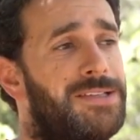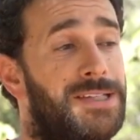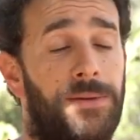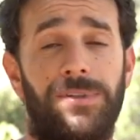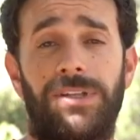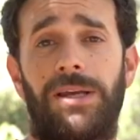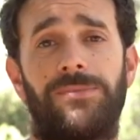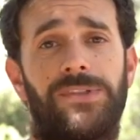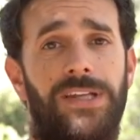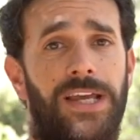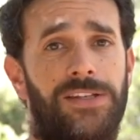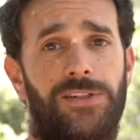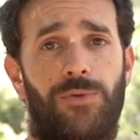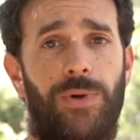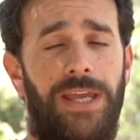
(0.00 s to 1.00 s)
Sometimes the
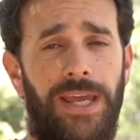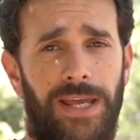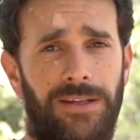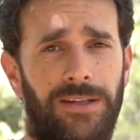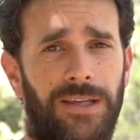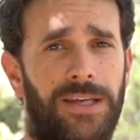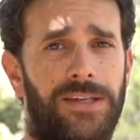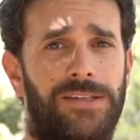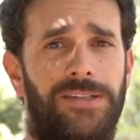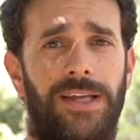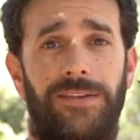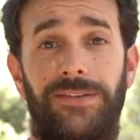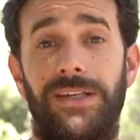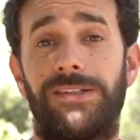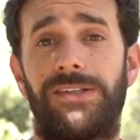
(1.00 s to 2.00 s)
answer we get is
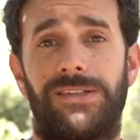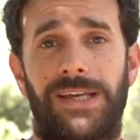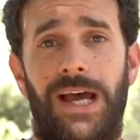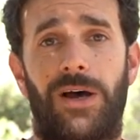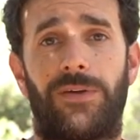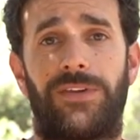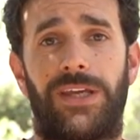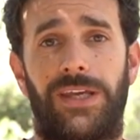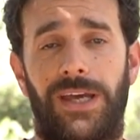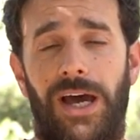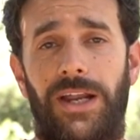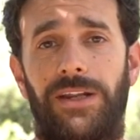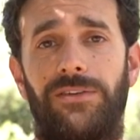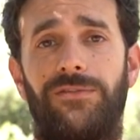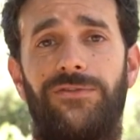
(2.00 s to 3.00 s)
that this is how they
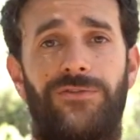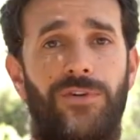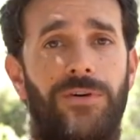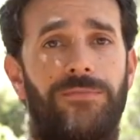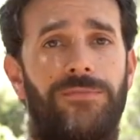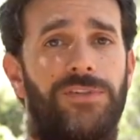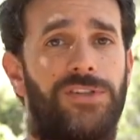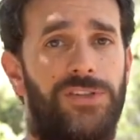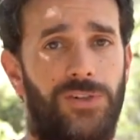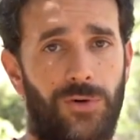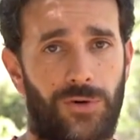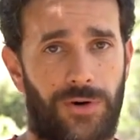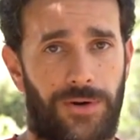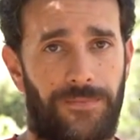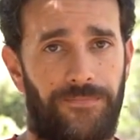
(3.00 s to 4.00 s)
got it from the
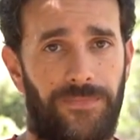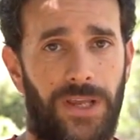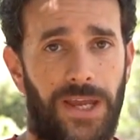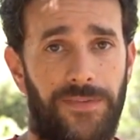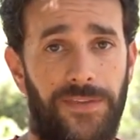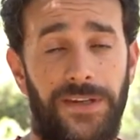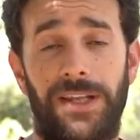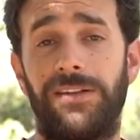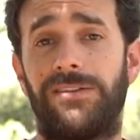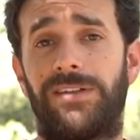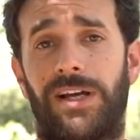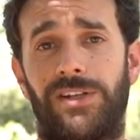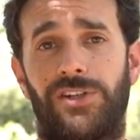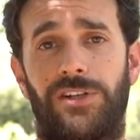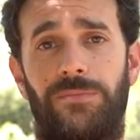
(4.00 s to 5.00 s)
store, and they didn't
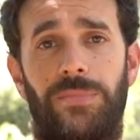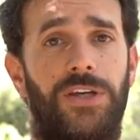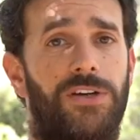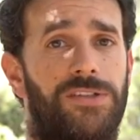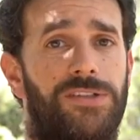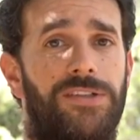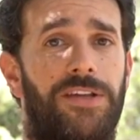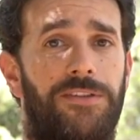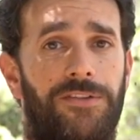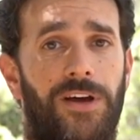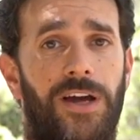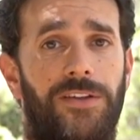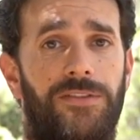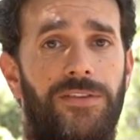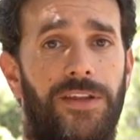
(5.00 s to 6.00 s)
touch it because they
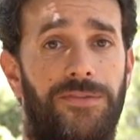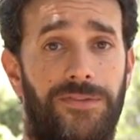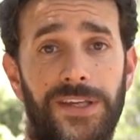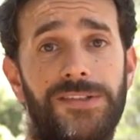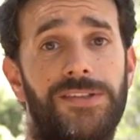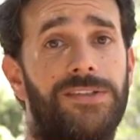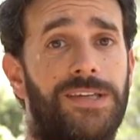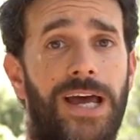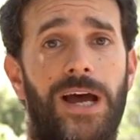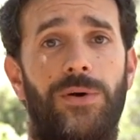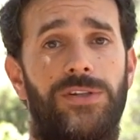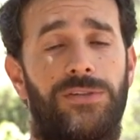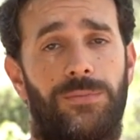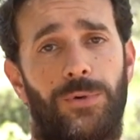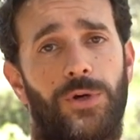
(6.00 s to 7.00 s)
thought that this is
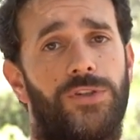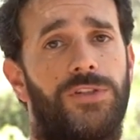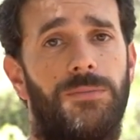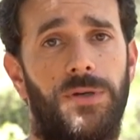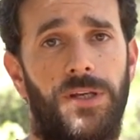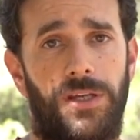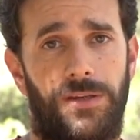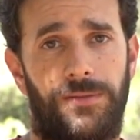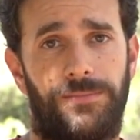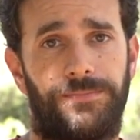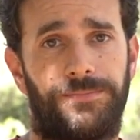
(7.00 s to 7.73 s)
how it's supposed to be.